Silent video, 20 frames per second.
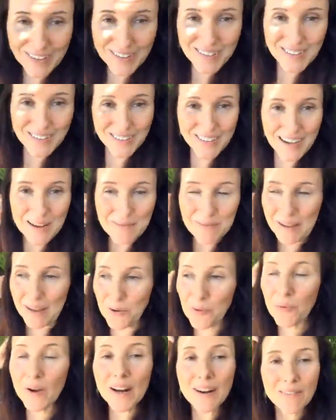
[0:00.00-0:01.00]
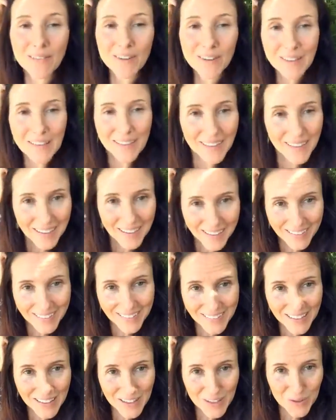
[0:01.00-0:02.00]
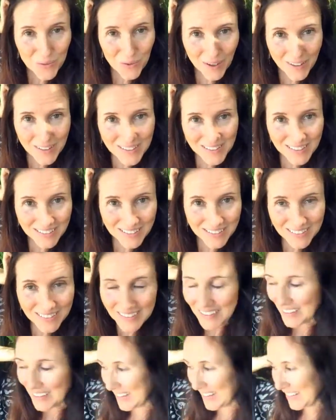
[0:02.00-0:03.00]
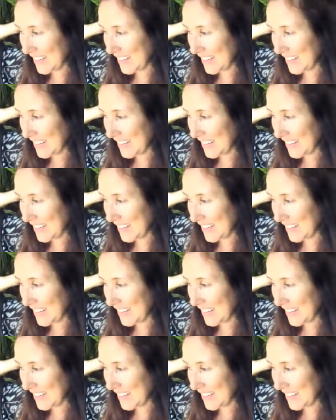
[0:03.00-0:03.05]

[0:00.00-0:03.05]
your Instagram? Like, whatever the thing is that you want to